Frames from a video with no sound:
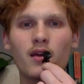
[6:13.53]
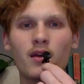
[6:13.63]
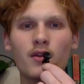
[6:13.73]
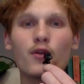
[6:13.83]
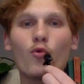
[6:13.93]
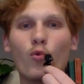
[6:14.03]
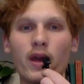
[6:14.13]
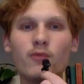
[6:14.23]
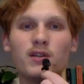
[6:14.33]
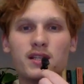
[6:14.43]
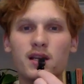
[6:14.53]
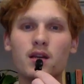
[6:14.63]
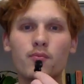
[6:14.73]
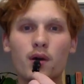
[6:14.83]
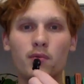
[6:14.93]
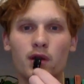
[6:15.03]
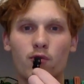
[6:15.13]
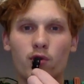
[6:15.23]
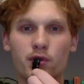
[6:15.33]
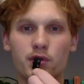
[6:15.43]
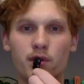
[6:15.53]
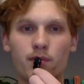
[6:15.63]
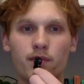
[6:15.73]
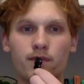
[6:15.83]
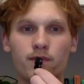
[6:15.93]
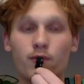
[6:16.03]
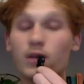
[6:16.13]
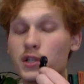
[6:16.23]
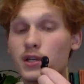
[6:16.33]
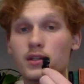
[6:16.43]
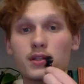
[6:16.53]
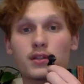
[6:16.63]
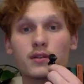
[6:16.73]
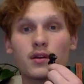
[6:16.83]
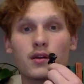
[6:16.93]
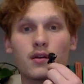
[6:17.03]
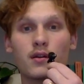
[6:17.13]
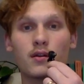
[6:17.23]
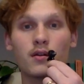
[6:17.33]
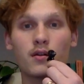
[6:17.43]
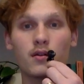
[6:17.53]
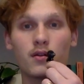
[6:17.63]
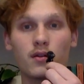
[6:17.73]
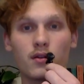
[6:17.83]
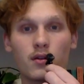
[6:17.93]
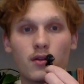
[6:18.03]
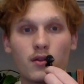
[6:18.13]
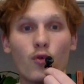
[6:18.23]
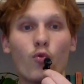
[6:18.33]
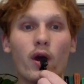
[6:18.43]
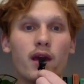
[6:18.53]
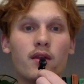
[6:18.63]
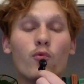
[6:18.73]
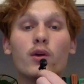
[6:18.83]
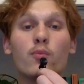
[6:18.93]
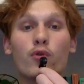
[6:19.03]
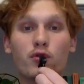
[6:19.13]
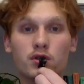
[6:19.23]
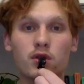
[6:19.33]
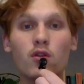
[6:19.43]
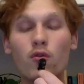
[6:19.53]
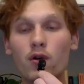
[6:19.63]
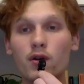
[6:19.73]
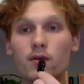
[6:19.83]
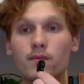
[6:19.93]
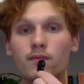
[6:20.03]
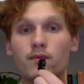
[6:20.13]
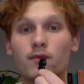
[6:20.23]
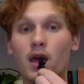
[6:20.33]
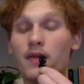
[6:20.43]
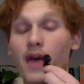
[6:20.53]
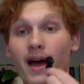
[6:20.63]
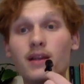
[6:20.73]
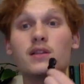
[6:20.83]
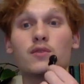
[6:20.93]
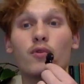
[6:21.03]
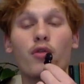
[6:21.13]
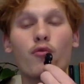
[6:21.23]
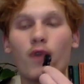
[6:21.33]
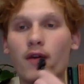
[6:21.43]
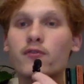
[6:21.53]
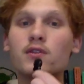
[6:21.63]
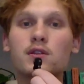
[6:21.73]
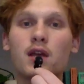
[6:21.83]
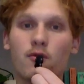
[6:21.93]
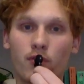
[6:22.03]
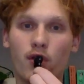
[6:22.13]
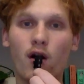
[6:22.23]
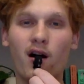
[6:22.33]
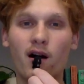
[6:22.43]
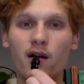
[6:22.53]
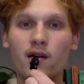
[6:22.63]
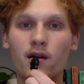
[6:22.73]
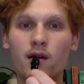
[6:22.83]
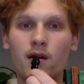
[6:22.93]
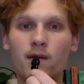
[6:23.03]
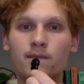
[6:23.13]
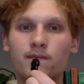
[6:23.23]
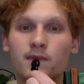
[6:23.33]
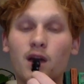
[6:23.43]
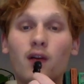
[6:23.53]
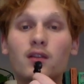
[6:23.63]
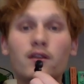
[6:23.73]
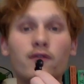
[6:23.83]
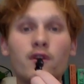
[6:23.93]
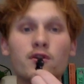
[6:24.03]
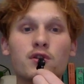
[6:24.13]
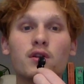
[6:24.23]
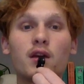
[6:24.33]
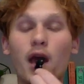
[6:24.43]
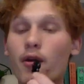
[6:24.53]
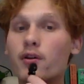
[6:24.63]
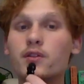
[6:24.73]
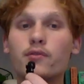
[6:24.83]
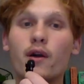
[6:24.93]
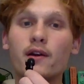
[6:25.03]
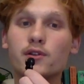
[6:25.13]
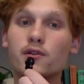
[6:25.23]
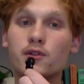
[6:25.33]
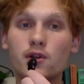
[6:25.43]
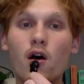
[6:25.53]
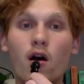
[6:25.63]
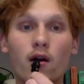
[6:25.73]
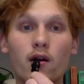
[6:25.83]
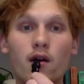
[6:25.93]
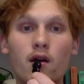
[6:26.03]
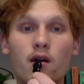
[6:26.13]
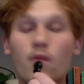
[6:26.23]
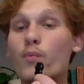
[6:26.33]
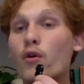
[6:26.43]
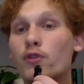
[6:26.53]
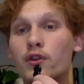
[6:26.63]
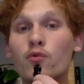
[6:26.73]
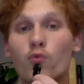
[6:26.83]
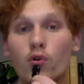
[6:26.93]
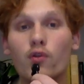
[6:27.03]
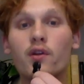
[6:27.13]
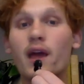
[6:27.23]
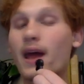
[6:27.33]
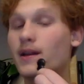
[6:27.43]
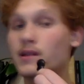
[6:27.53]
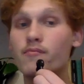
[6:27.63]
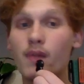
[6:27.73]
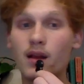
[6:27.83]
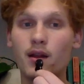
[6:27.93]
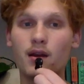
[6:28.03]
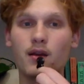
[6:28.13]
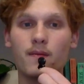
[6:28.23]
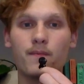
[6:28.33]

the way we sing in public worship, which is the way that we approach the Lord and that is with reverence and with awe. Godly fear should characterize our song, both in word and in melody.